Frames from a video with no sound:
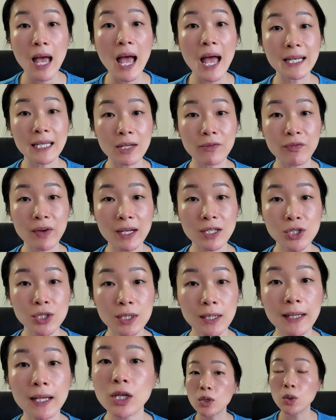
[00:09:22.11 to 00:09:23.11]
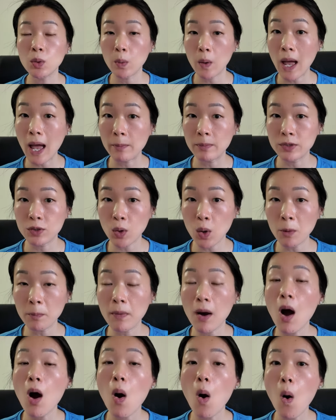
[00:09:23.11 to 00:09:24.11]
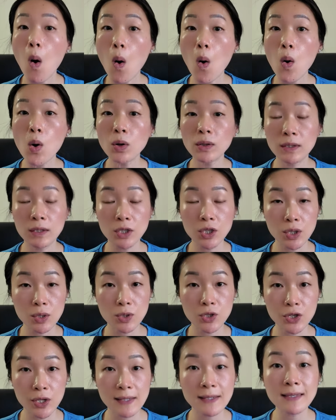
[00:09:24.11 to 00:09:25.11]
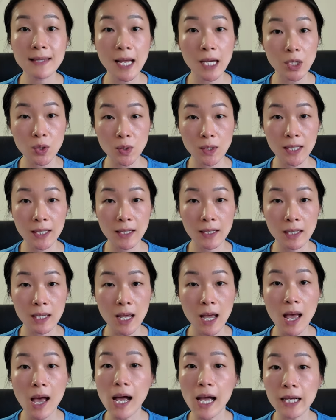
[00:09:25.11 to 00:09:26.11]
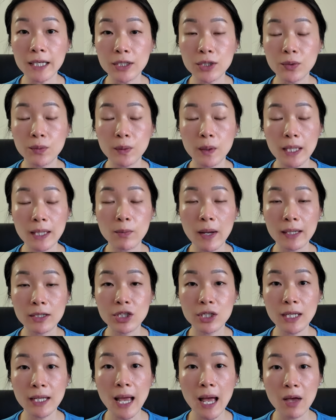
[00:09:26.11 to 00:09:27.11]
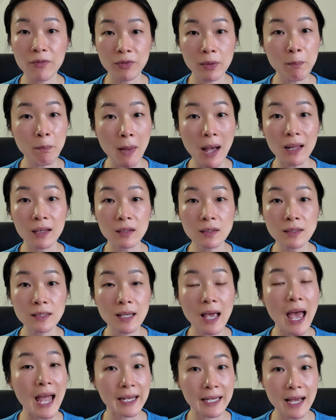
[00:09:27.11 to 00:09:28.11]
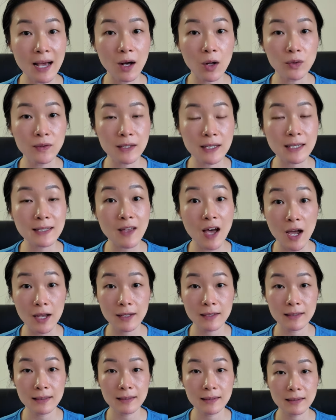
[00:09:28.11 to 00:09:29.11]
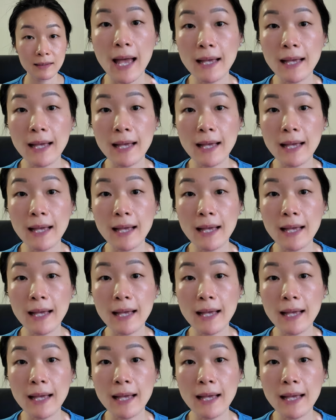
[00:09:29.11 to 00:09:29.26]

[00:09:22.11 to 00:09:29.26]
and eventually you will absorb all the nutrients that you need, and you will eventually have a balanced and healthy diet.